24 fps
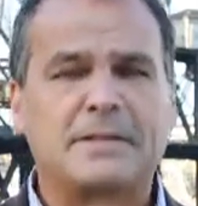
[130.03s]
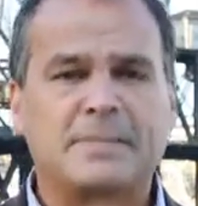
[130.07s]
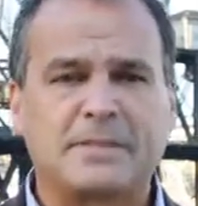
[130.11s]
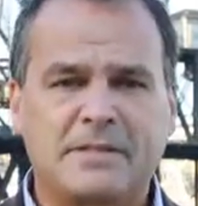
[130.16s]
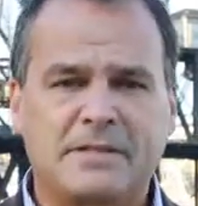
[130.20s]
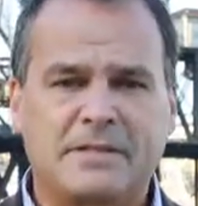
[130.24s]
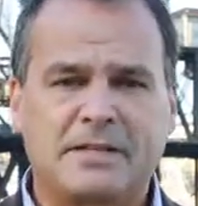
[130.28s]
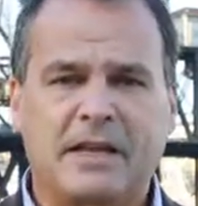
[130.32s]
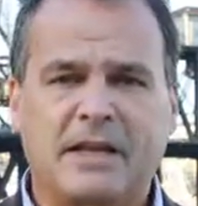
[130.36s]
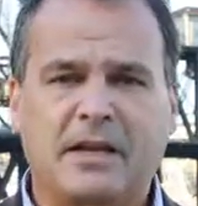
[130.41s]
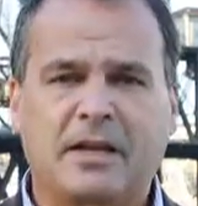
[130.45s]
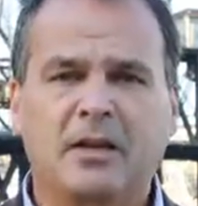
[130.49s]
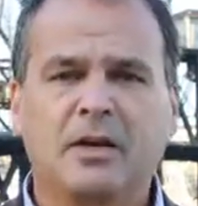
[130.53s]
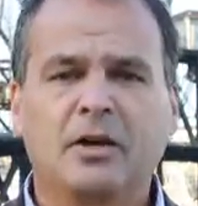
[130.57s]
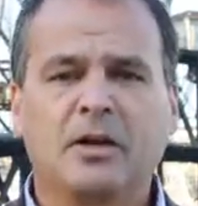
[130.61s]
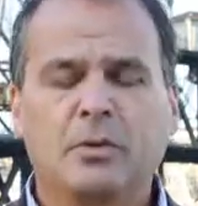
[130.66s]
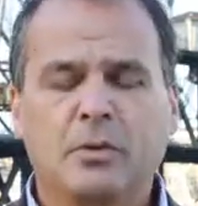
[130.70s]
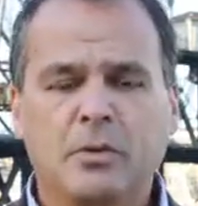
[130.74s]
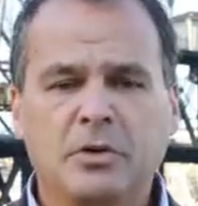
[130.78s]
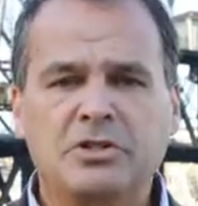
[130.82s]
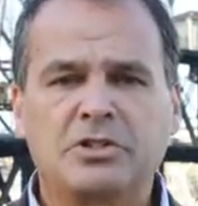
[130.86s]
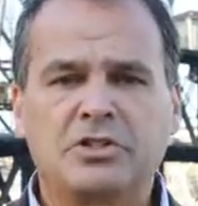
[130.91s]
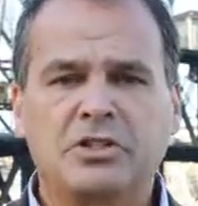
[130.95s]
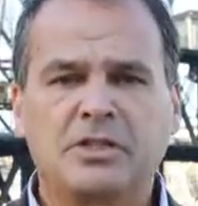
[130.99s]
mistake,
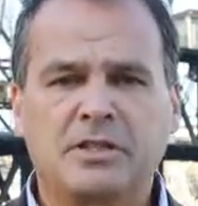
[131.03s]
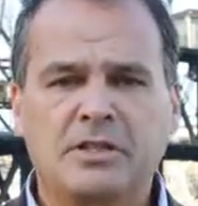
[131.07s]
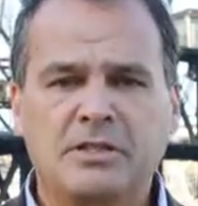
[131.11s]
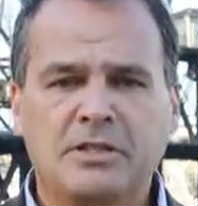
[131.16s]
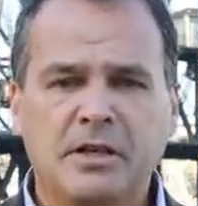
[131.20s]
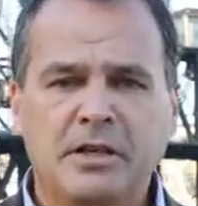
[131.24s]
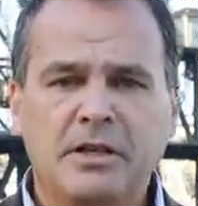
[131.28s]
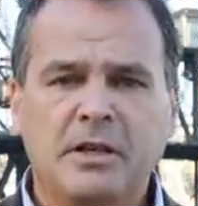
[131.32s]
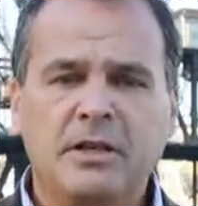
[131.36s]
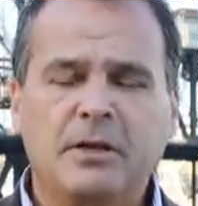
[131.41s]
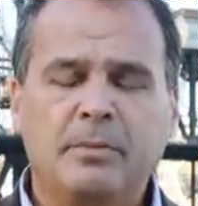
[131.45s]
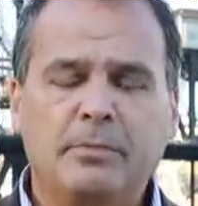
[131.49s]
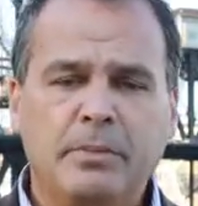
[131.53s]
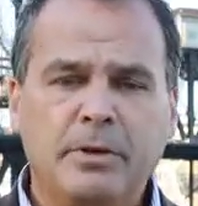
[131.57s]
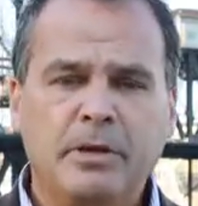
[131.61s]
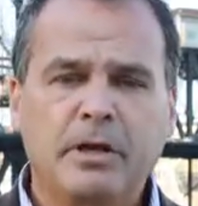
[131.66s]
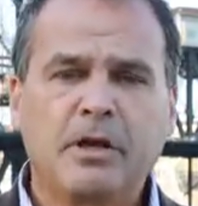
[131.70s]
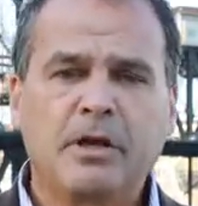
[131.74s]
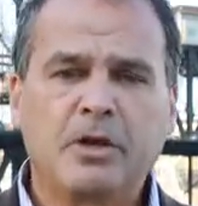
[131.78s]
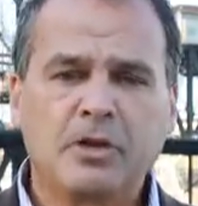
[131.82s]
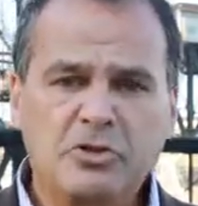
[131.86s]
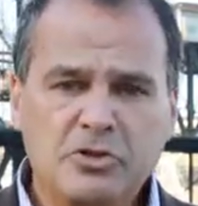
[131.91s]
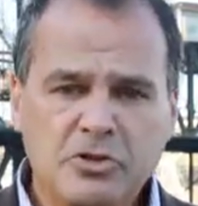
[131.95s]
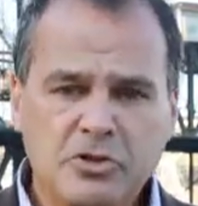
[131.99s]
which is
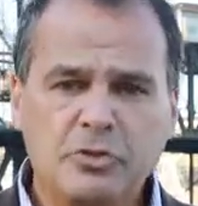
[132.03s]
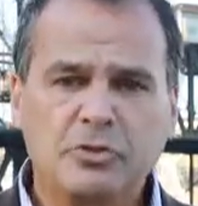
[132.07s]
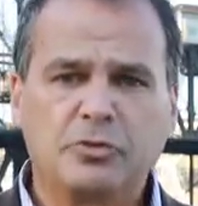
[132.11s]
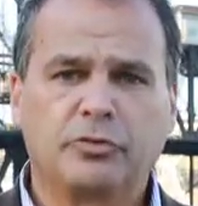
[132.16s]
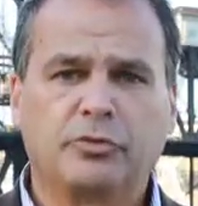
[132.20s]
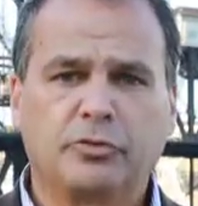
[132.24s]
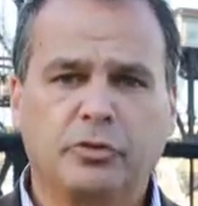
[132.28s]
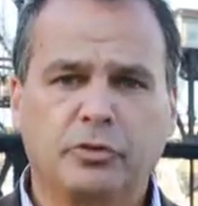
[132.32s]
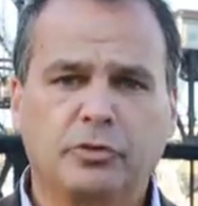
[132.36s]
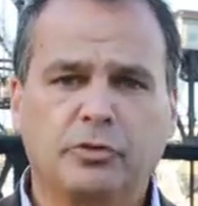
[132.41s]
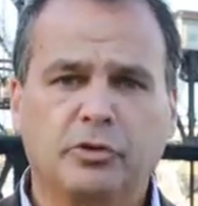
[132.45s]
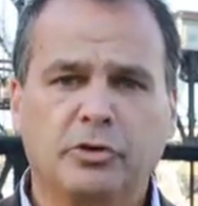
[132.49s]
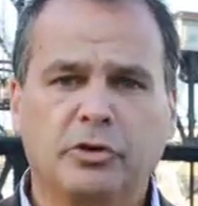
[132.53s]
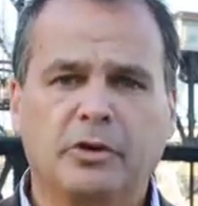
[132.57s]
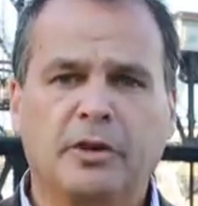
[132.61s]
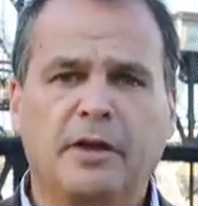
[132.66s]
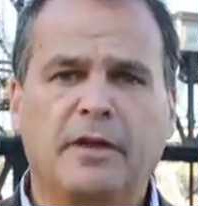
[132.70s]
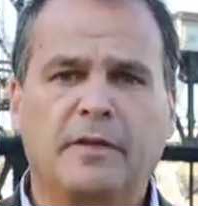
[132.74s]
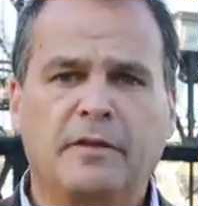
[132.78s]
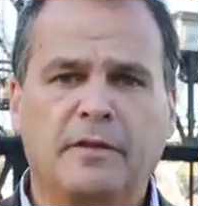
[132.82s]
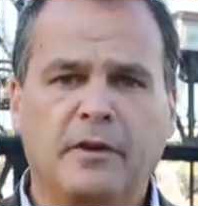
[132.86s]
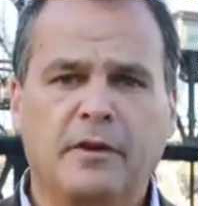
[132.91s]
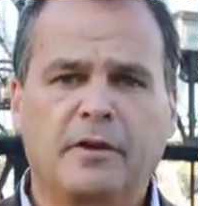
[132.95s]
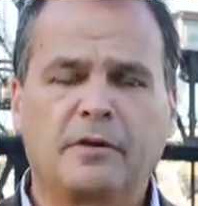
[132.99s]
being too frugal
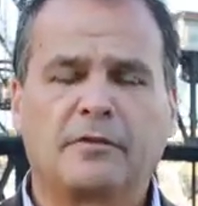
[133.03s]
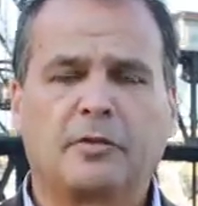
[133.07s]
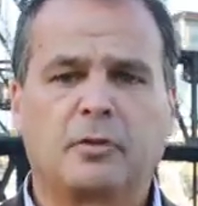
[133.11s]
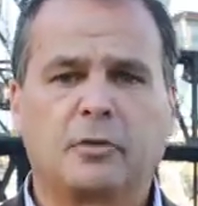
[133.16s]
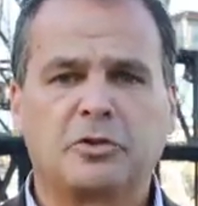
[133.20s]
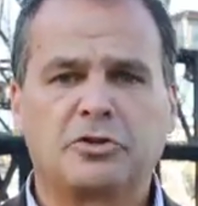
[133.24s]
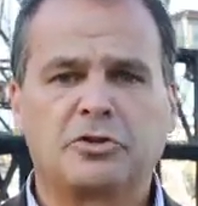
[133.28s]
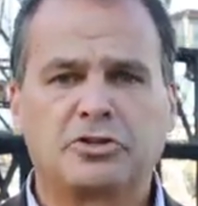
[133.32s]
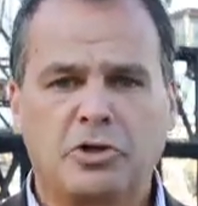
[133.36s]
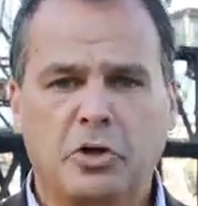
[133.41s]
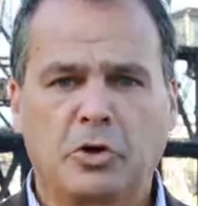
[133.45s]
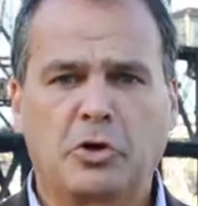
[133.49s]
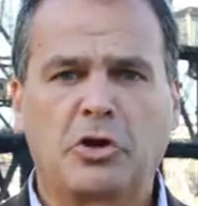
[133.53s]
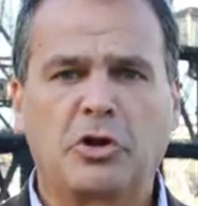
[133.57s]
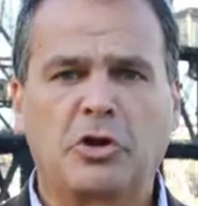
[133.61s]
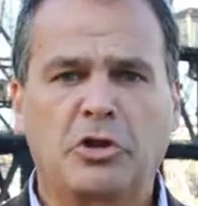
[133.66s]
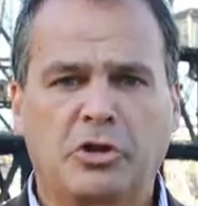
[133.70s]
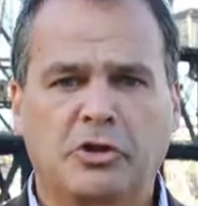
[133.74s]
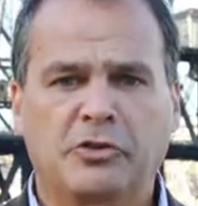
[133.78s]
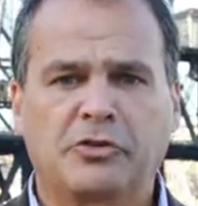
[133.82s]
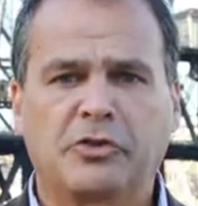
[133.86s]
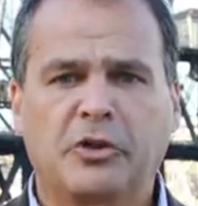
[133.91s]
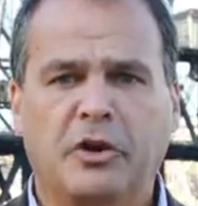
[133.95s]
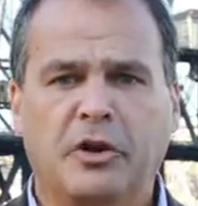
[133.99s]
and therefore choking
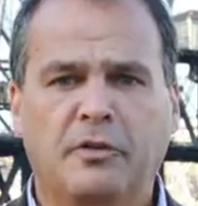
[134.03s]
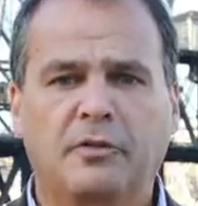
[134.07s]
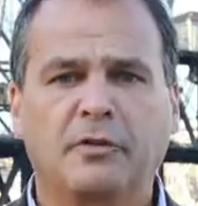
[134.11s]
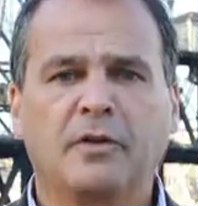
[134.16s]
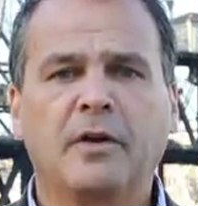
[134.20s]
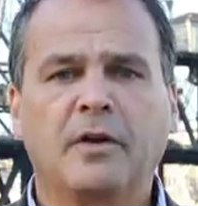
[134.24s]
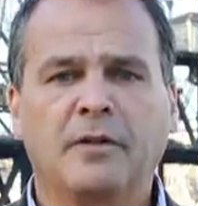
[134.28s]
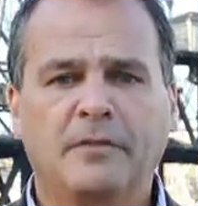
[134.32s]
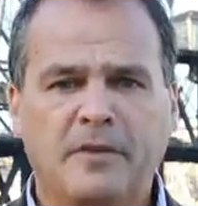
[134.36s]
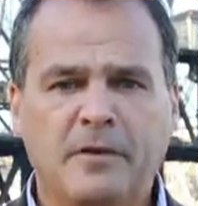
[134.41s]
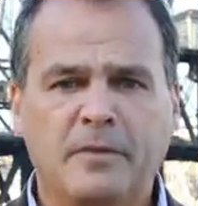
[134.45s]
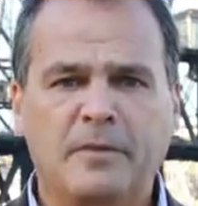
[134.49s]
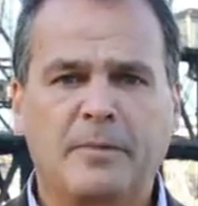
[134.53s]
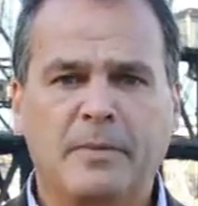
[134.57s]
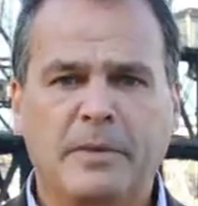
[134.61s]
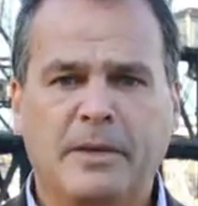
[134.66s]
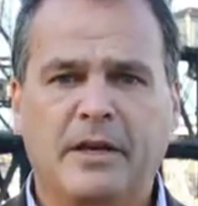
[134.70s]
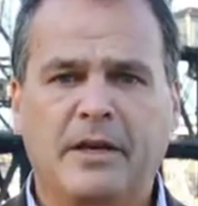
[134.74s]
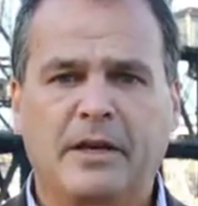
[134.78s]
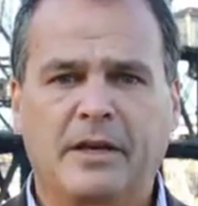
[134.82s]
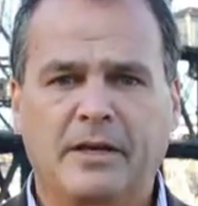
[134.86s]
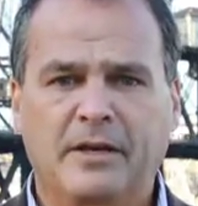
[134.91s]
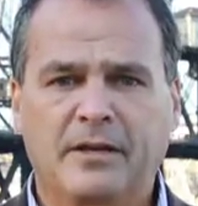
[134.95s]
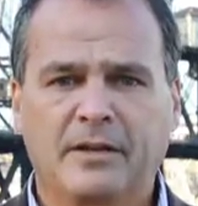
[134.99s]
yourself from the
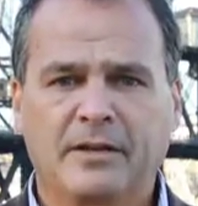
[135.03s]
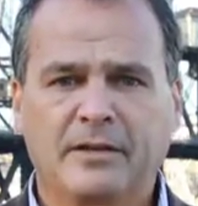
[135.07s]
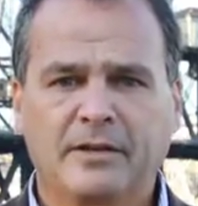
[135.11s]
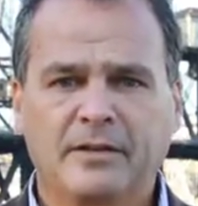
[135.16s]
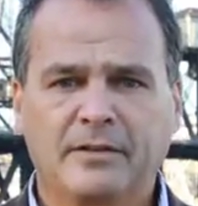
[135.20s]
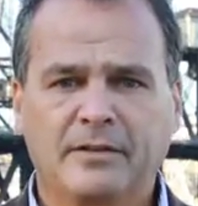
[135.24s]
beginning.